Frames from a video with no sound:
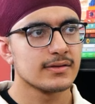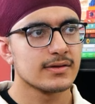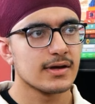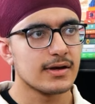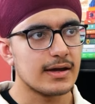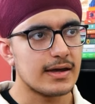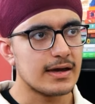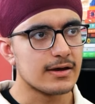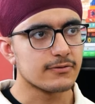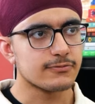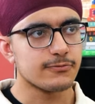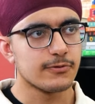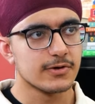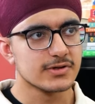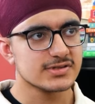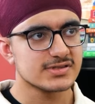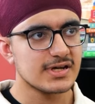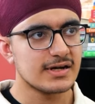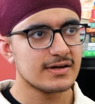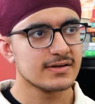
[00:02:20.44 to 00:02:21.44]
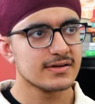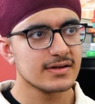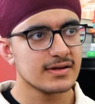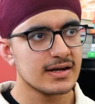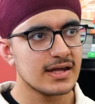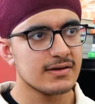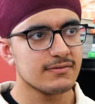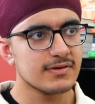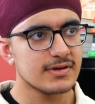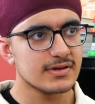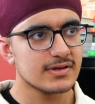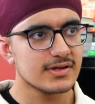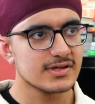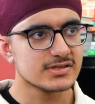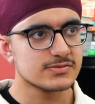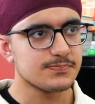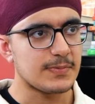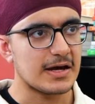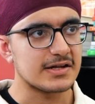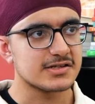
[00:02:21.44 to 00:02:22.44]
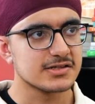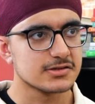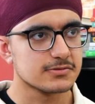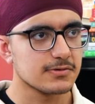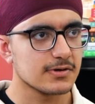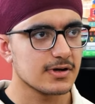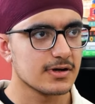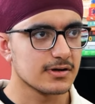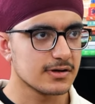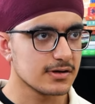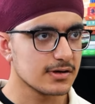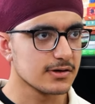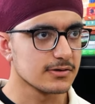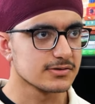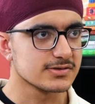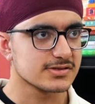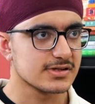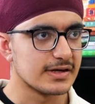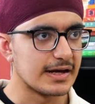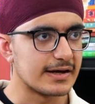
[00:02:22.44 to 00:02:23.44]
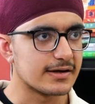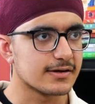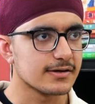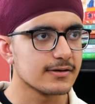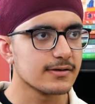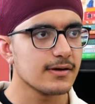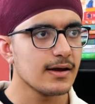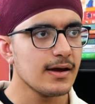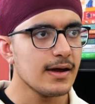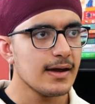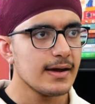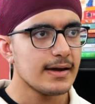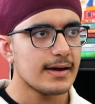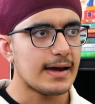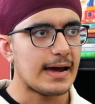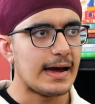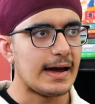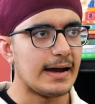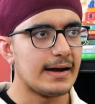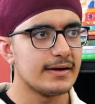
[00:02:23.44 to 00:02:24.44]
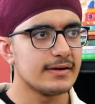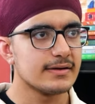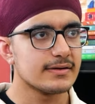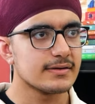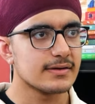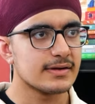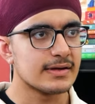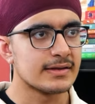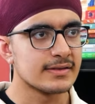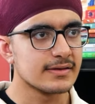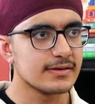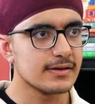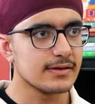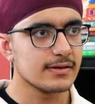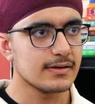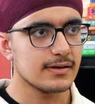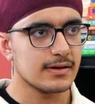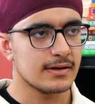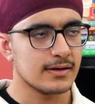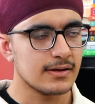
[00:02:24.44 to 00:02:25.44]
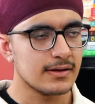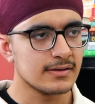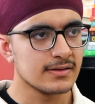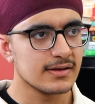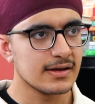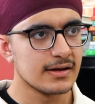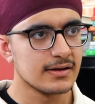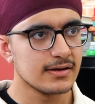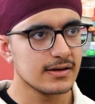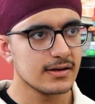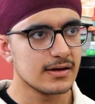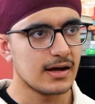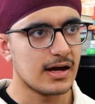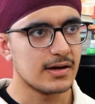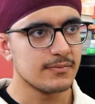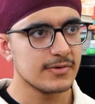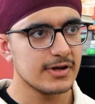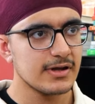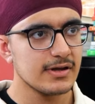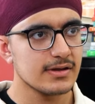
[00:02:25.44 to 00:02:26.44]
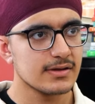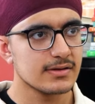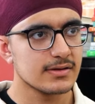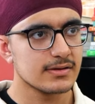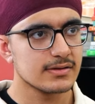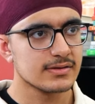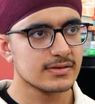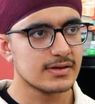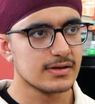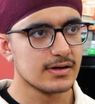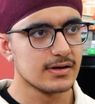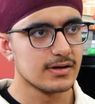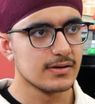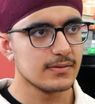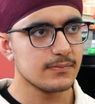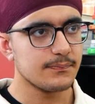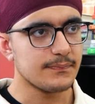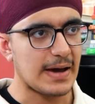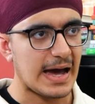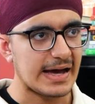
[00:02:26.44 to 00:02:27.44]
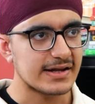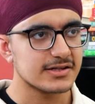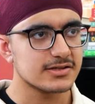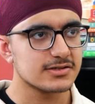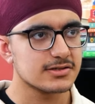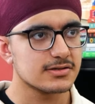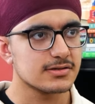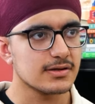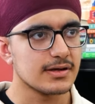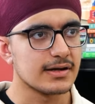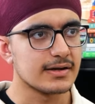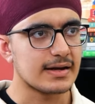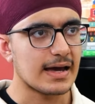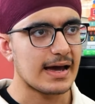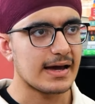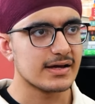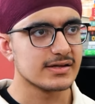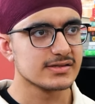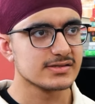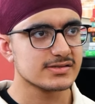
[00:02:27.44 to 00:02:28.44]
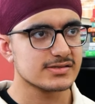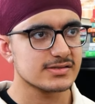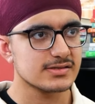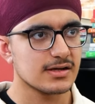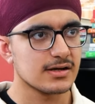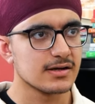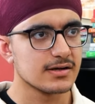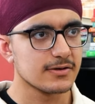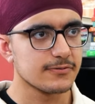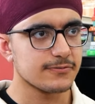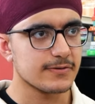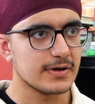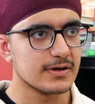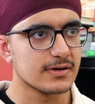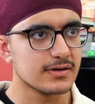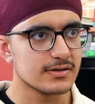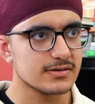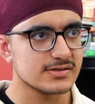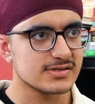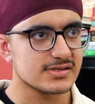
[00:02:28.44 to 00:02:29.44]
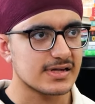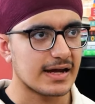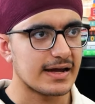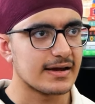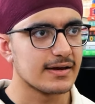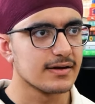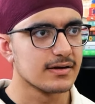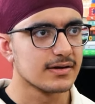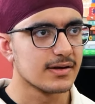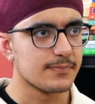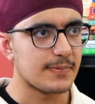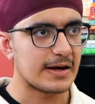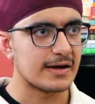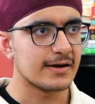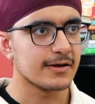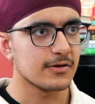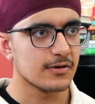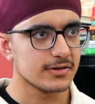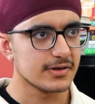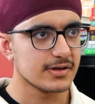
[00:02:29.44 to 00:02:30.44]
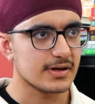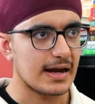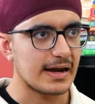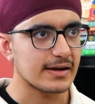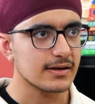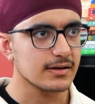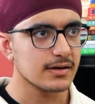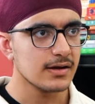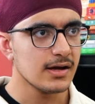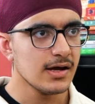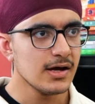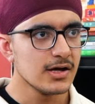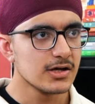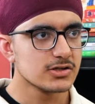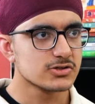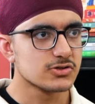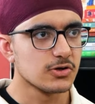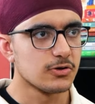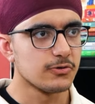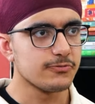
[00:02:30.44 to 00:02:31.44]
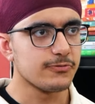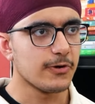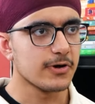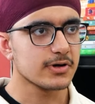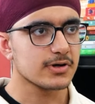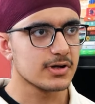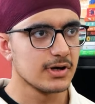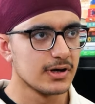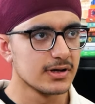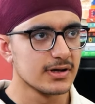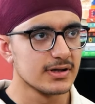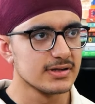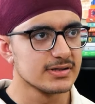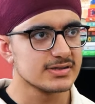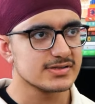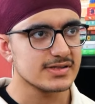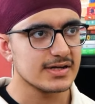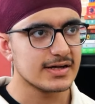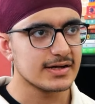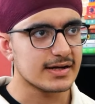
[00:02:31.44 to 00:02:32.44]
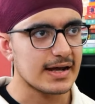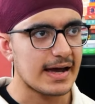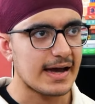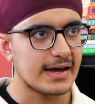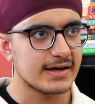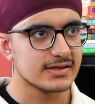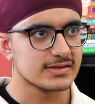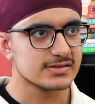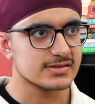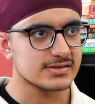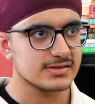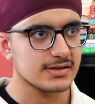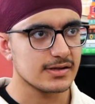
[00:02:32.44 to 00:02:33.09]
the Air Force and the Navy, these patches were introduced later. And in the Indian Army, the patch, it has a different style depending on the rank. So for colonels, it has